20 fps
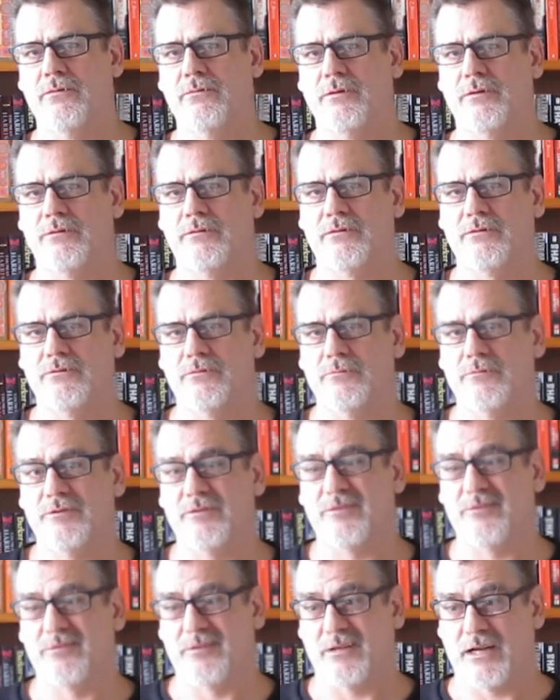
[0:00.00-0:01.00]
It
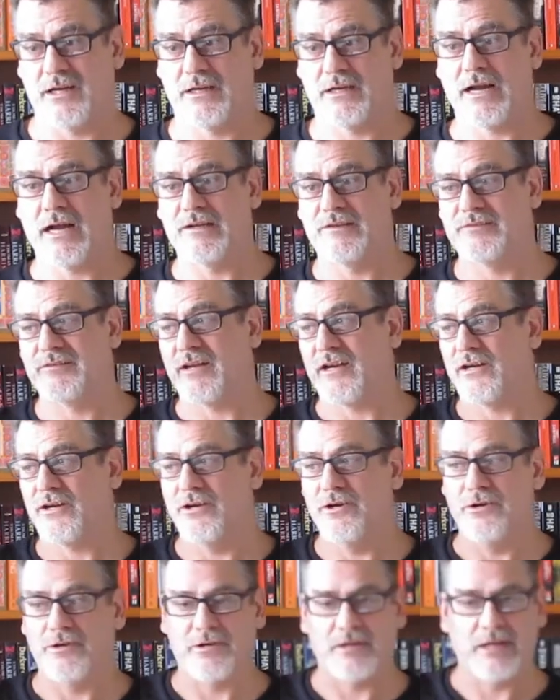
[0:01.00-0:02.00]
goes
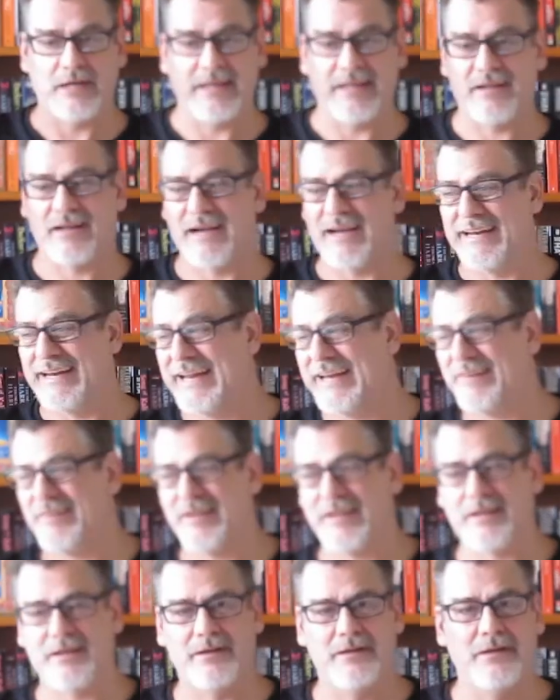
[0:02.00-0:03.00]

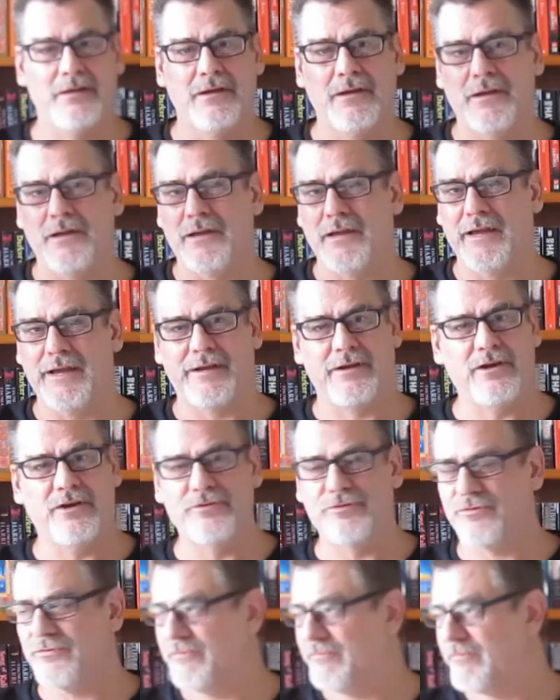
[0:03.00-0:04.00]
psychokinetic, it
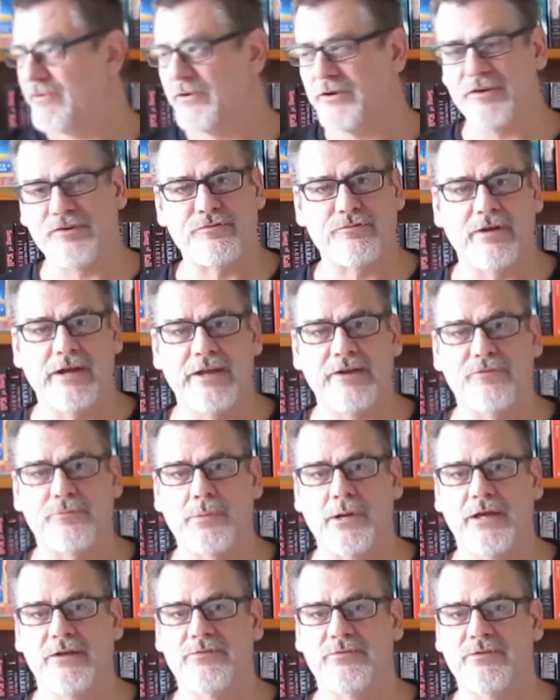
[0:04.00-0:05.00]
goes to very strange
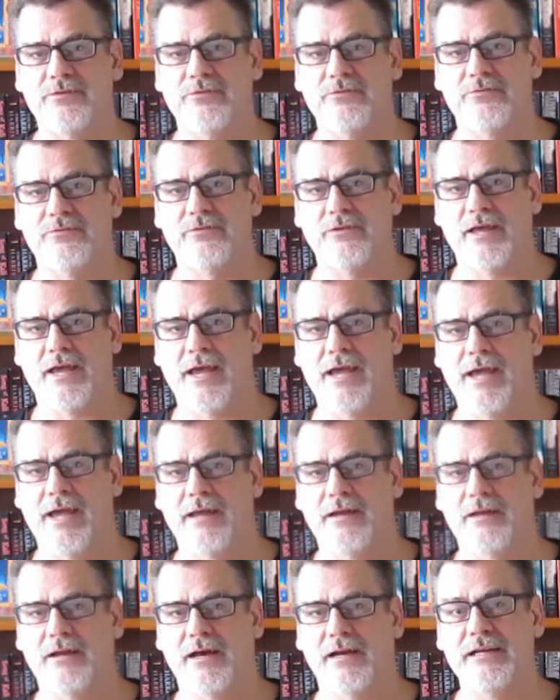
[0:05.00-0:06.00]
places,
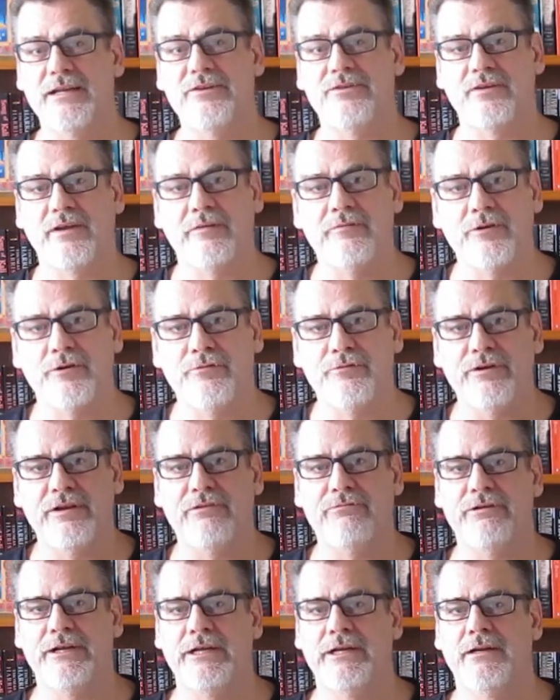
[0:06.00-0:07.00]
and I need to give it a
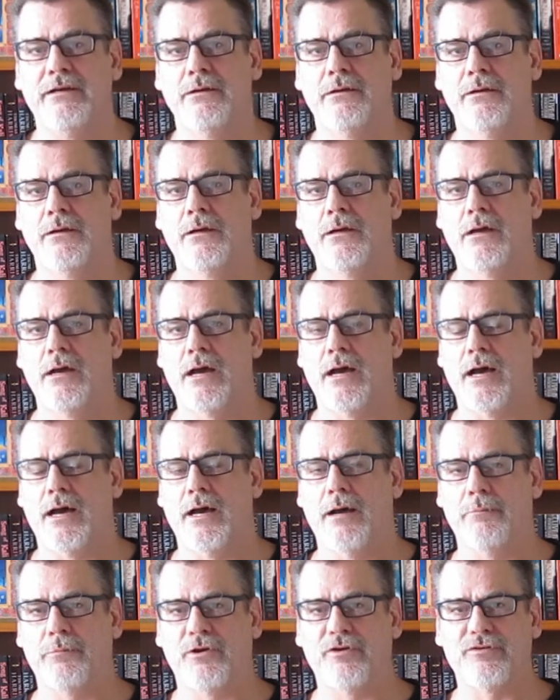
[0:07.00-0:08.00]
reread.
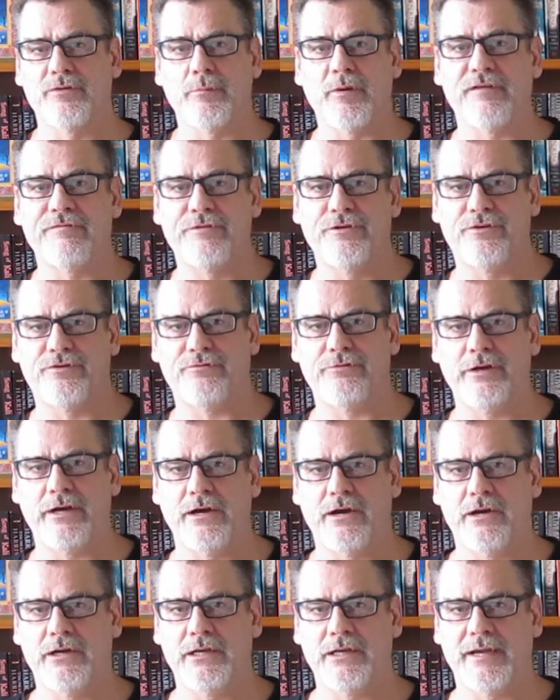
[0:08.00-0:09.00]
Because on my first read
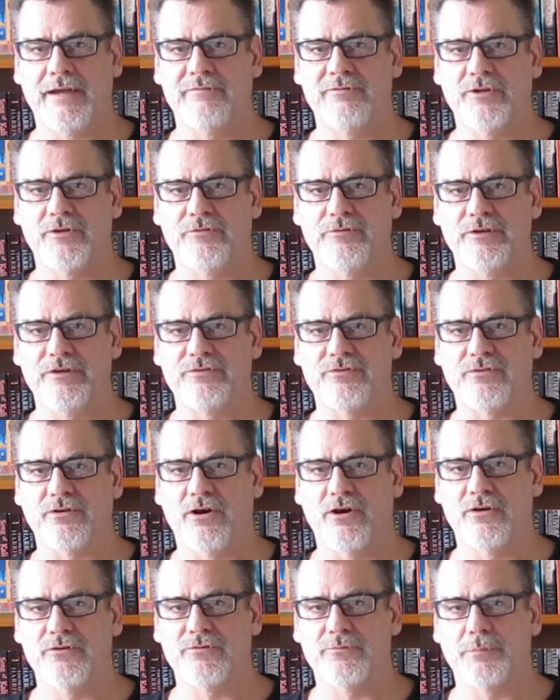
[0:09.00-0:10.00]
I only gave it 3
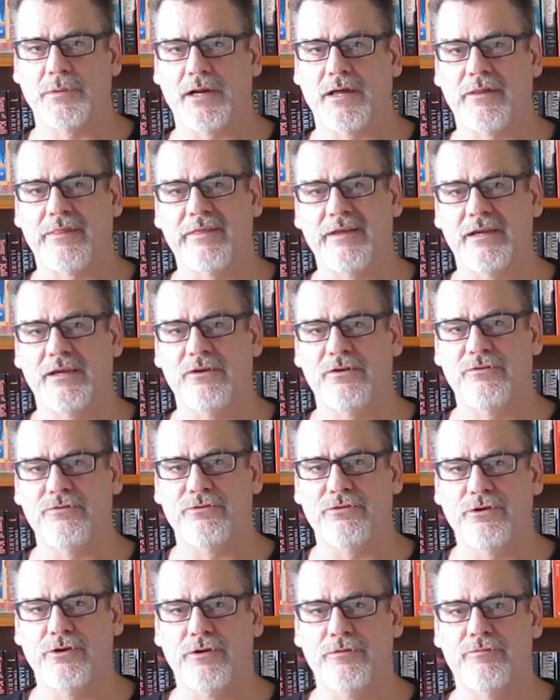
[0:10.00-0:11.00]
stars, but I think it
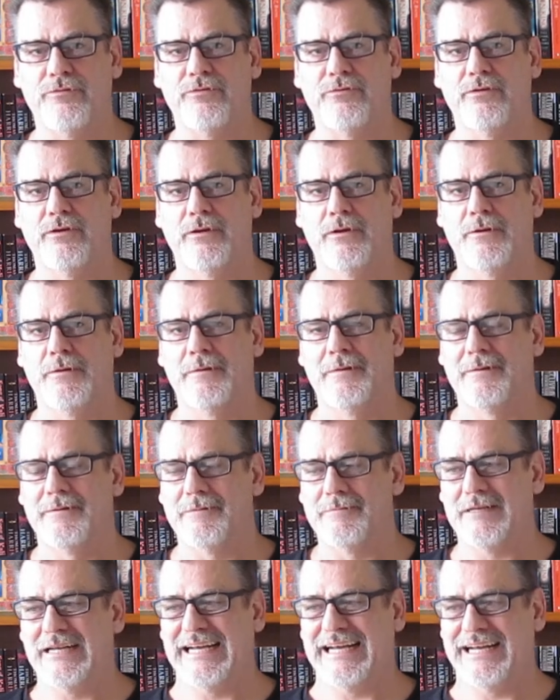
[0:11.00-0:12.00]
deserves
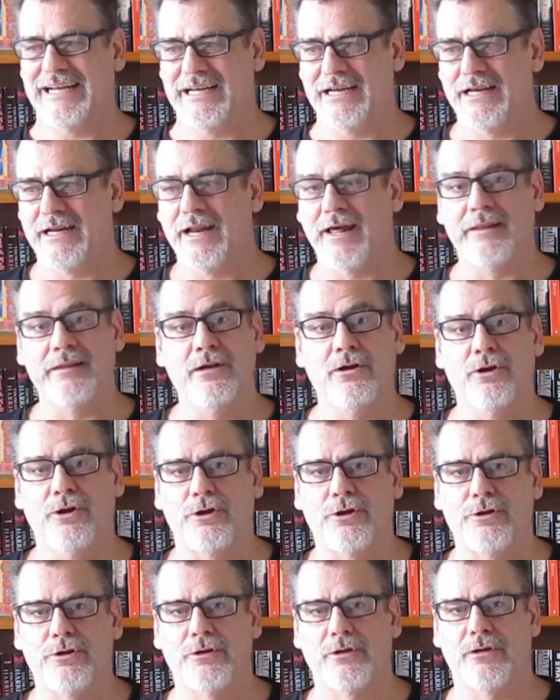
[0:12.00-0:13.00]
another
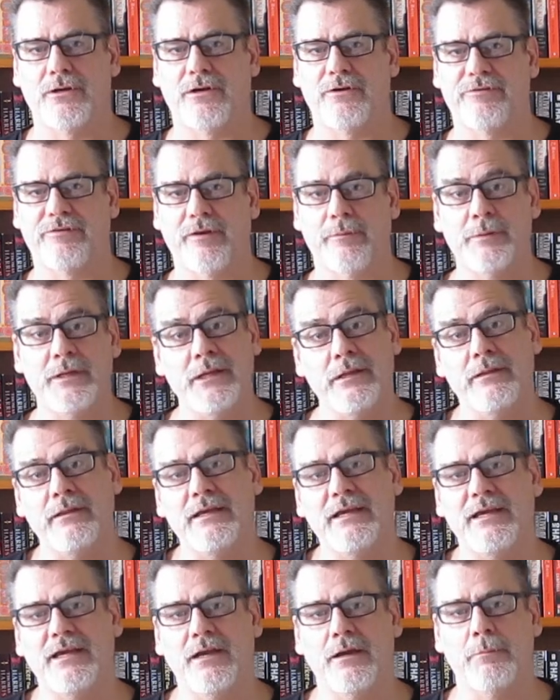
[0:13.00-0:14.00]
look, because I've been
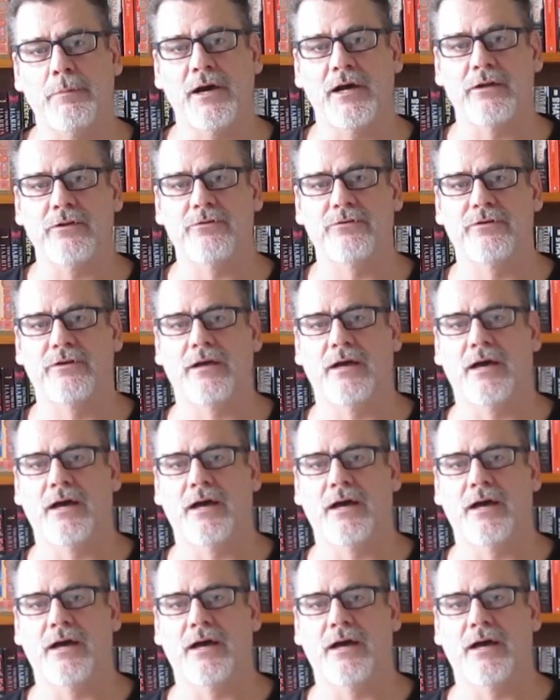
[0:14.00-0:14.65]
thinking about it.